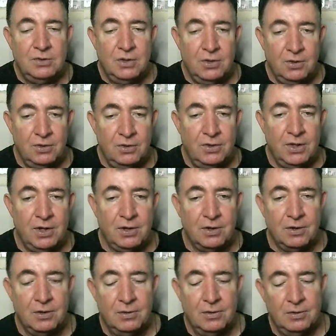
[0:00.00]
to
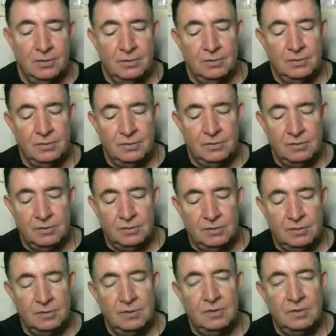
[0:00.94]
their
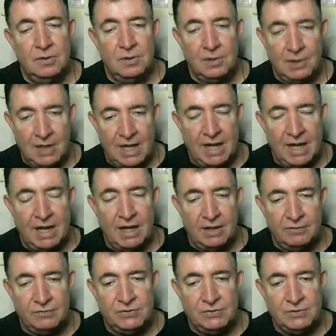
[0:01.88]

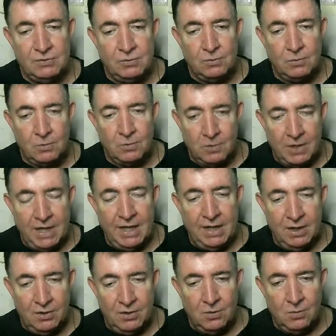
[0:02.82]
lives, right
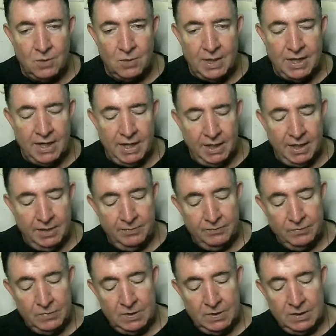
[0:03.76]
away.
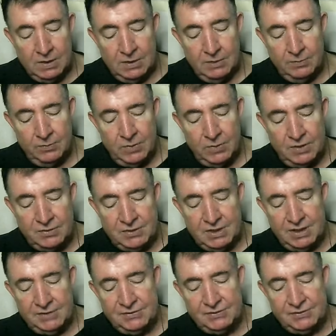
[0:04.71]
That
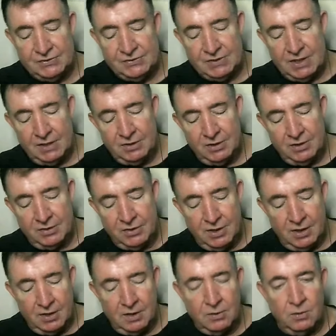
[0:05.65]
Jesus said that
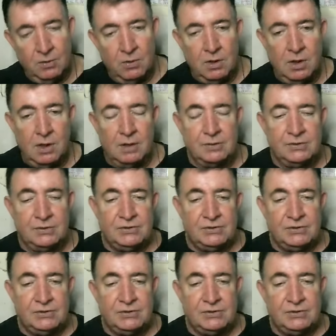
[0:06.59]
there are